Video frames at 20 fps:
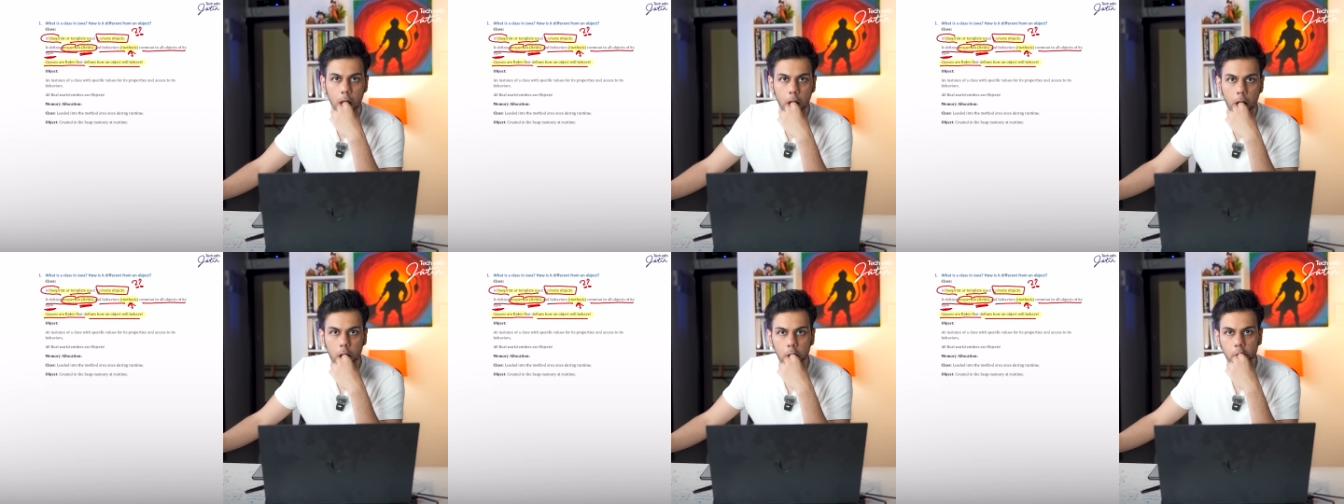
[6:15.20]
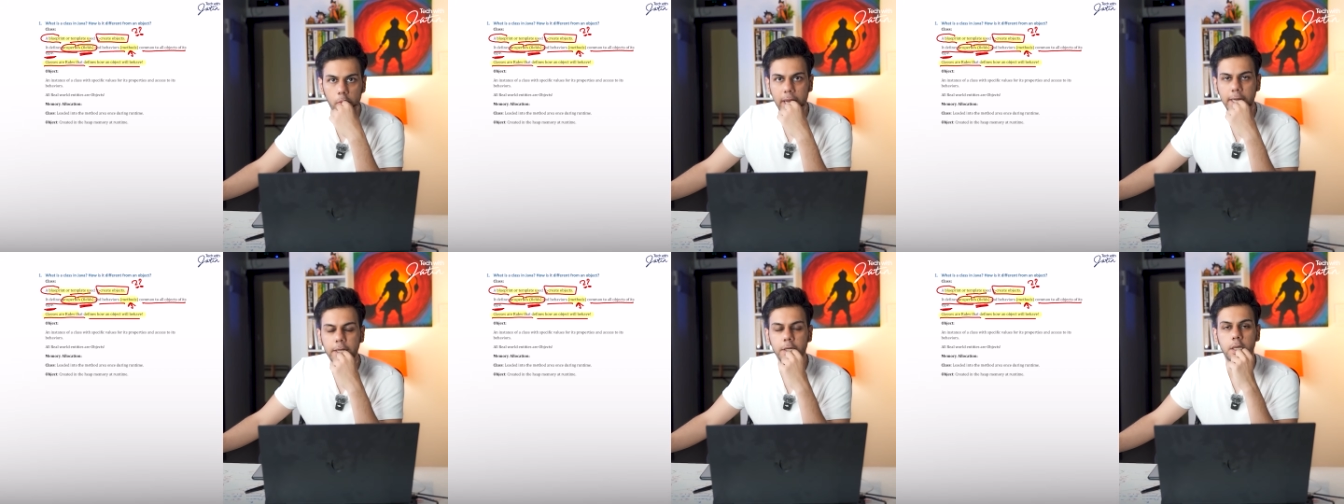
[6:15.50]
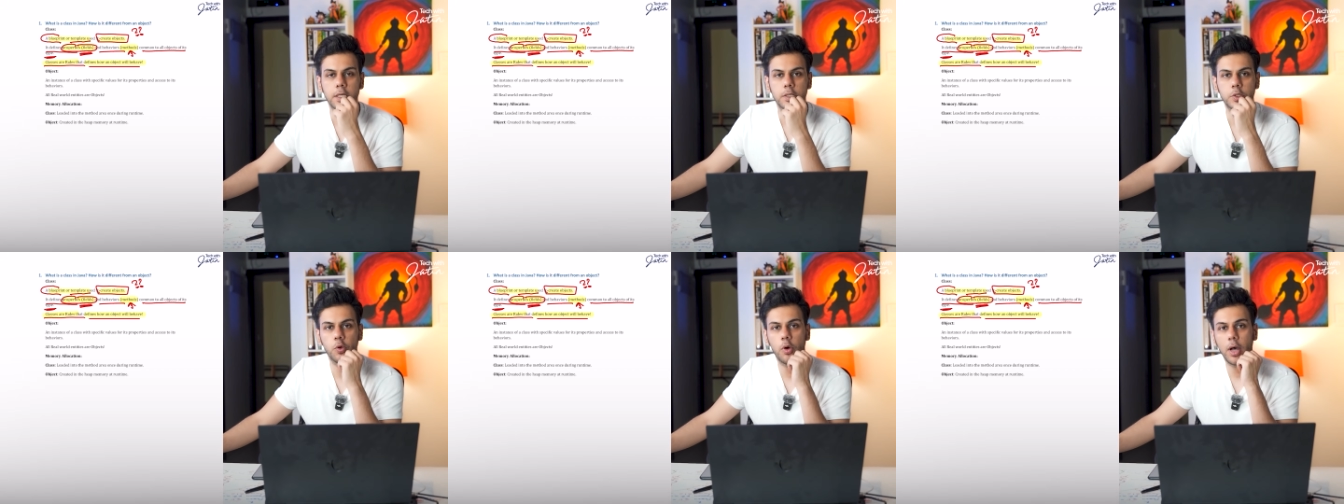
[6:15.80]
All right.
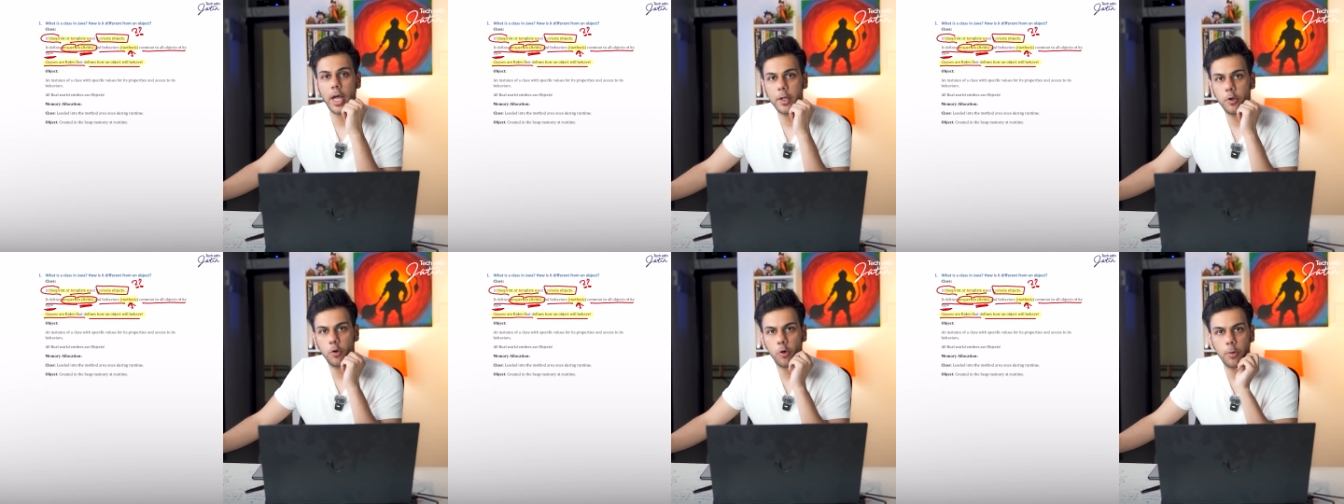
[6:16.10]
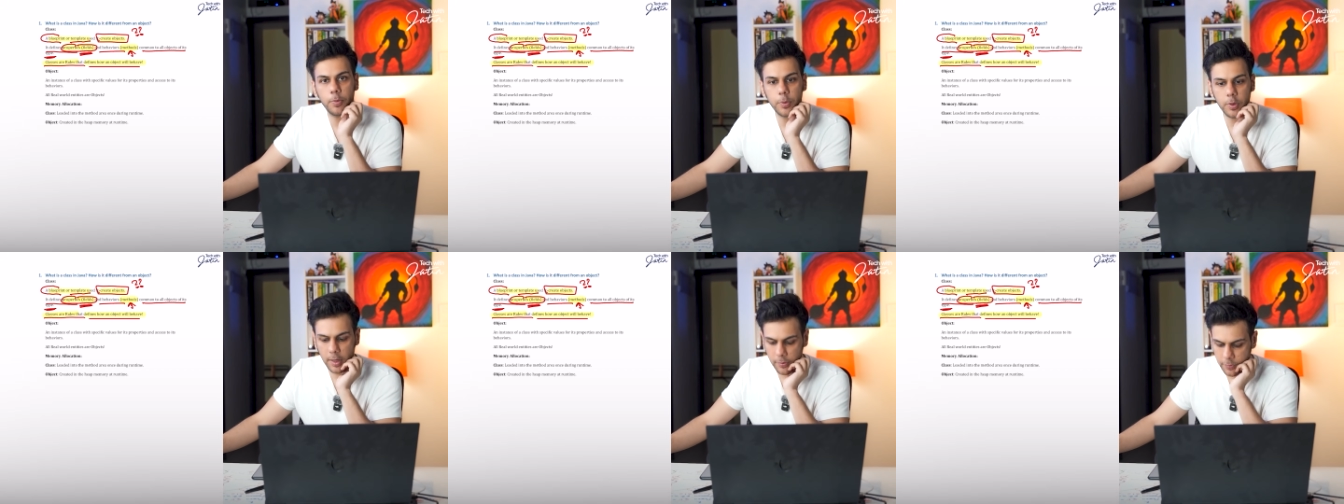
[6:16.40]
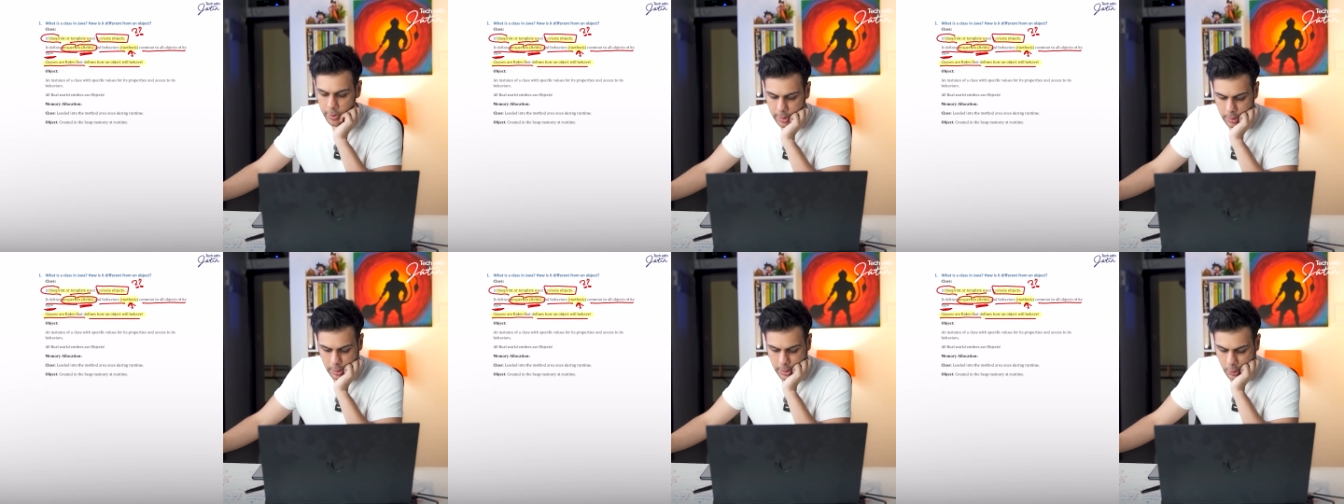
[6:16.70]
So I hope you
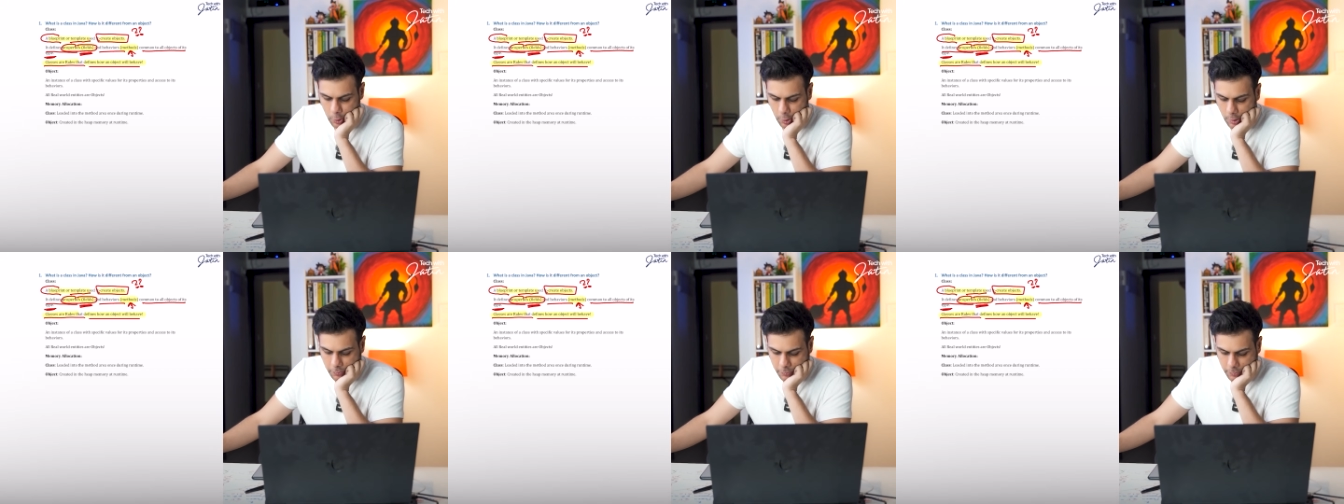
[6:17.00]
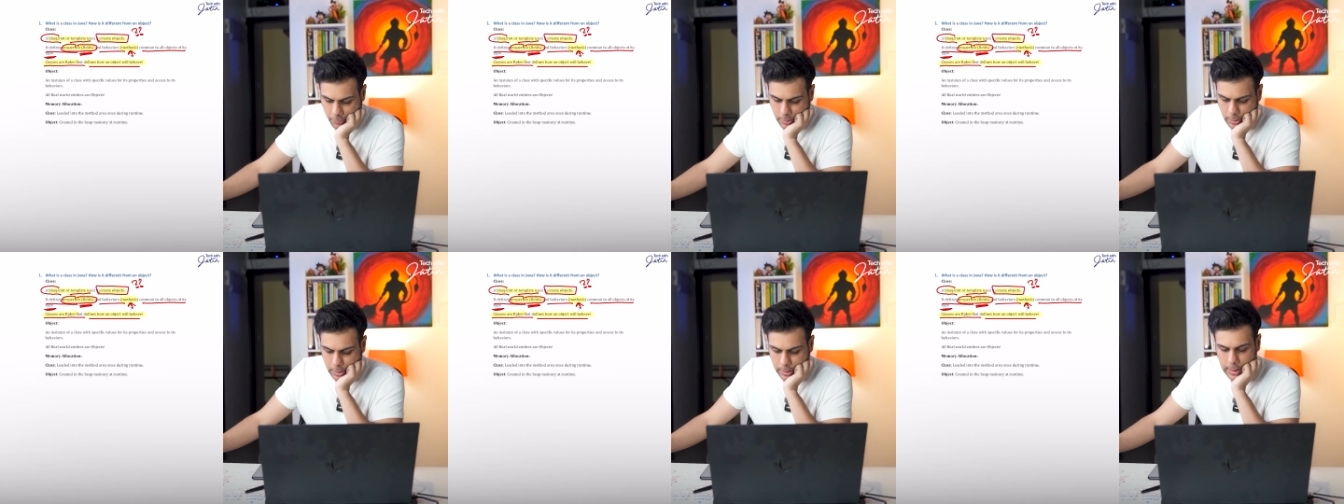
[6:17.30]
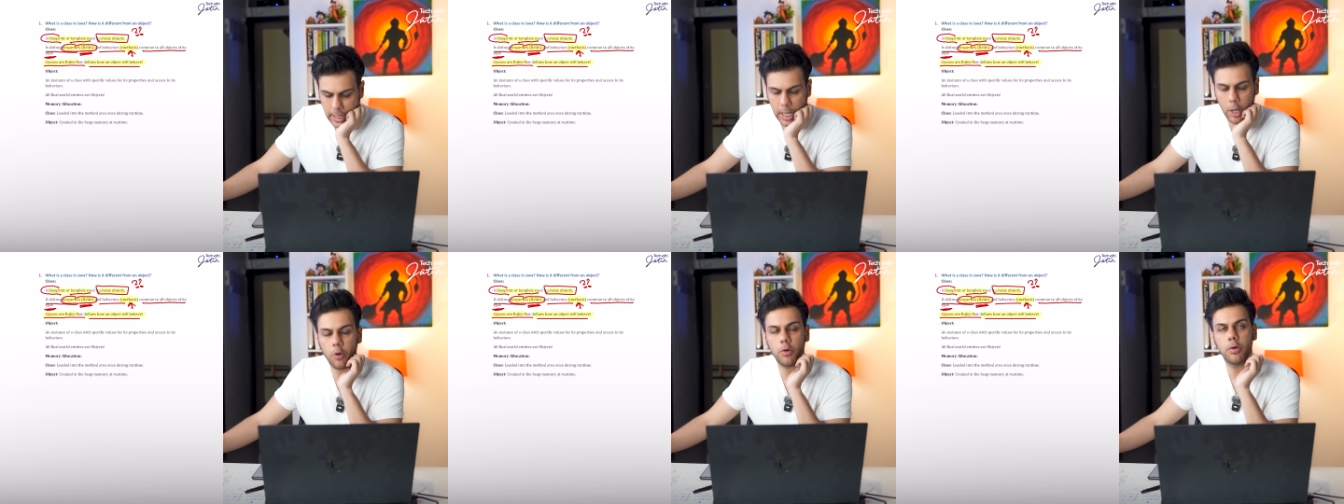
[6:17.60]
have written it off.
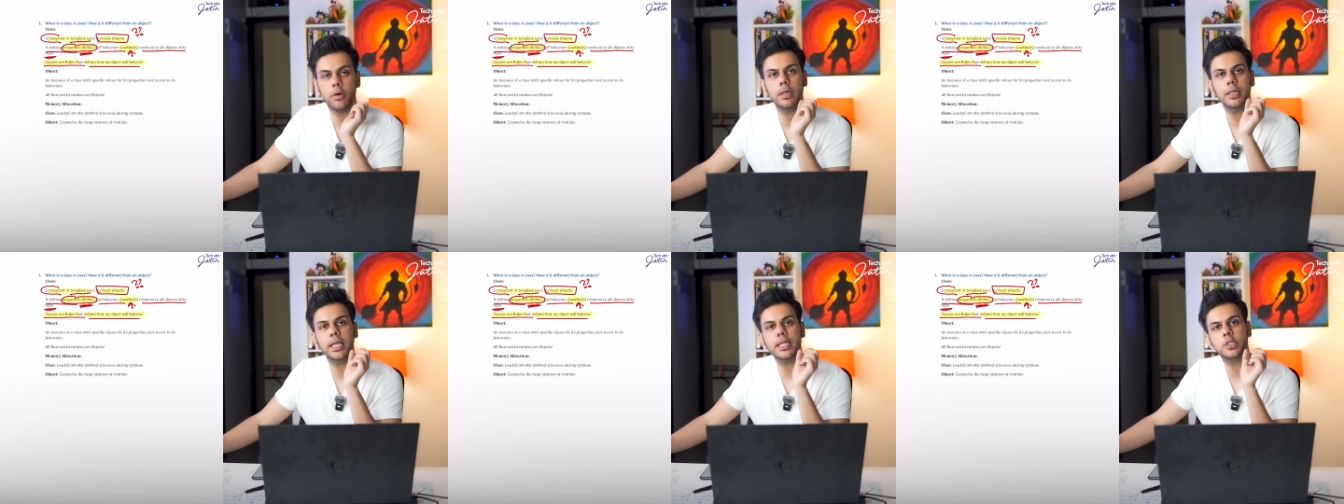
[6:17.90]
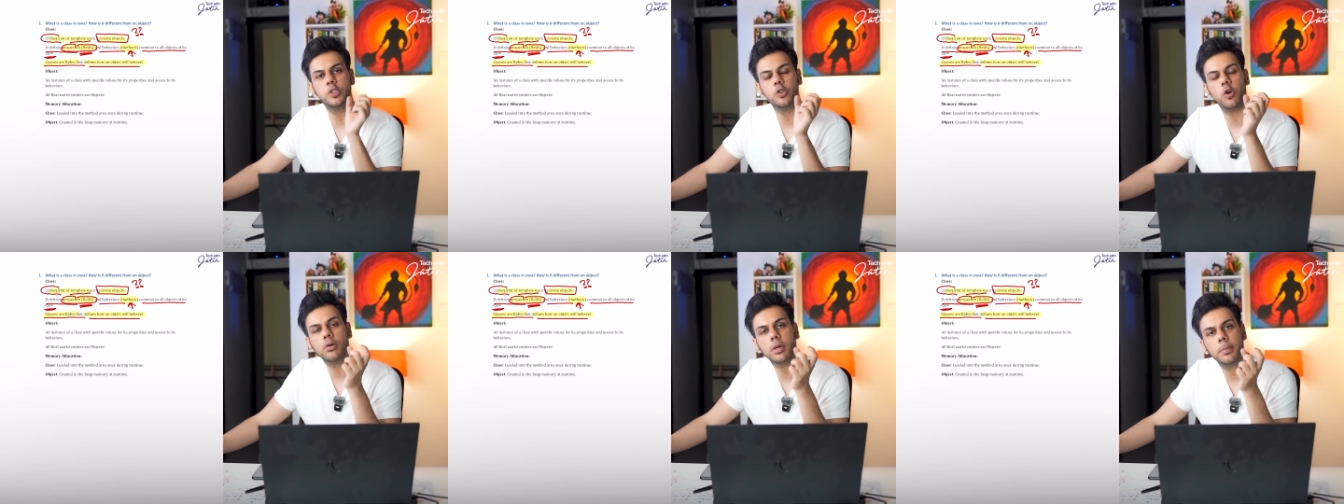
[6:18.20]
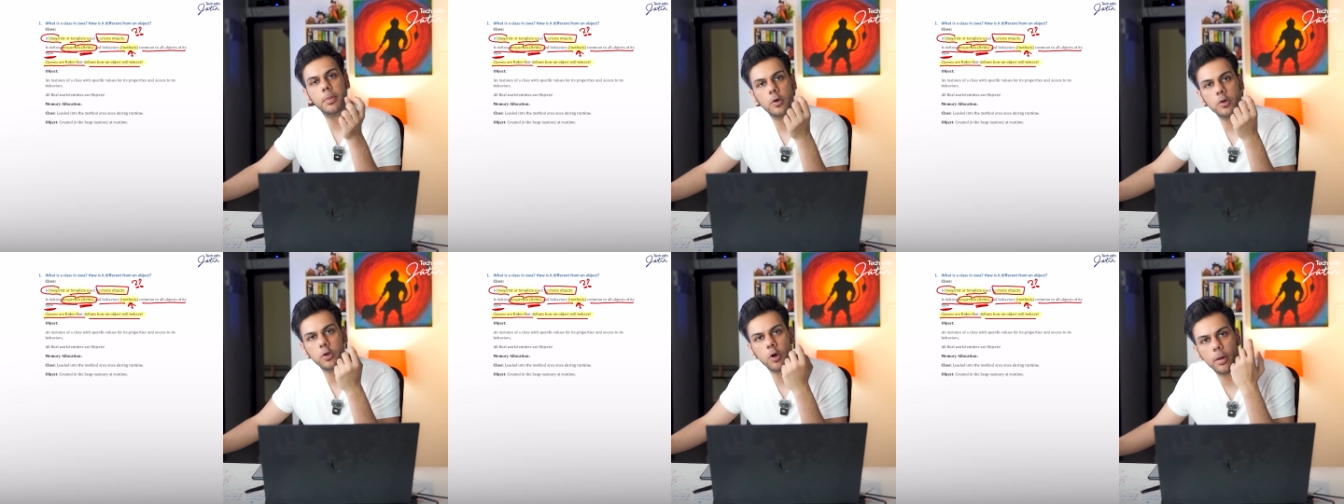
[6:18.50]
Now let's talk
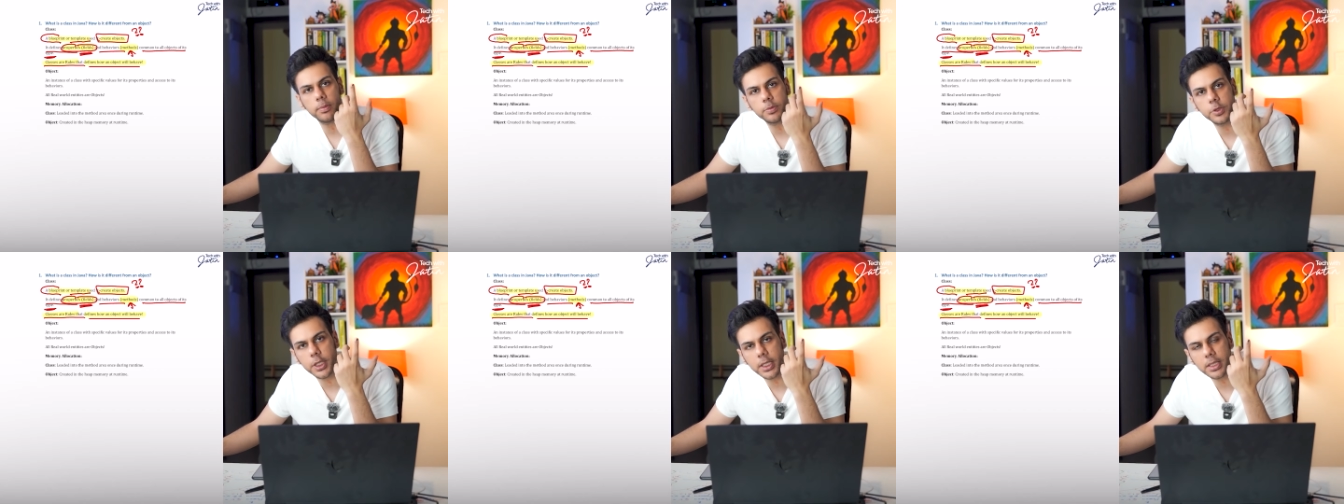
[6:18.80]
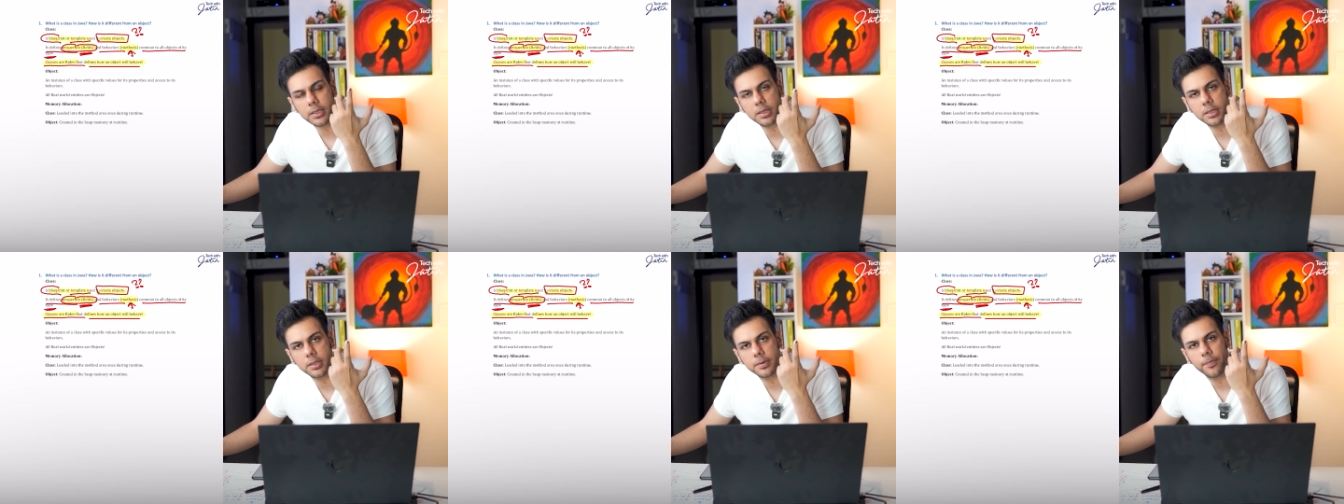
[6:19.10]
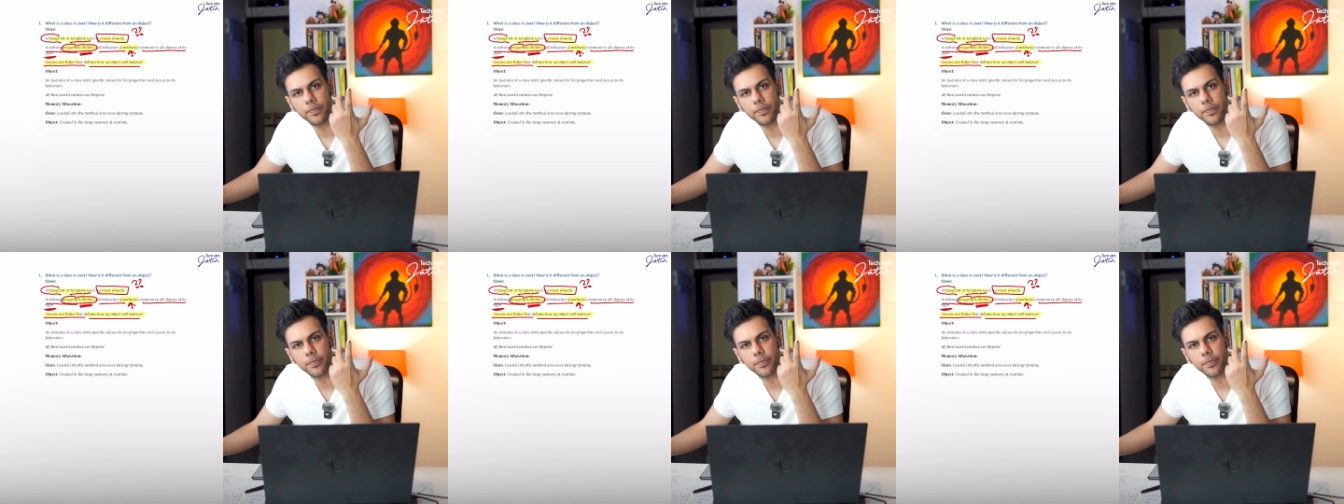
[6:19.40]
about objects.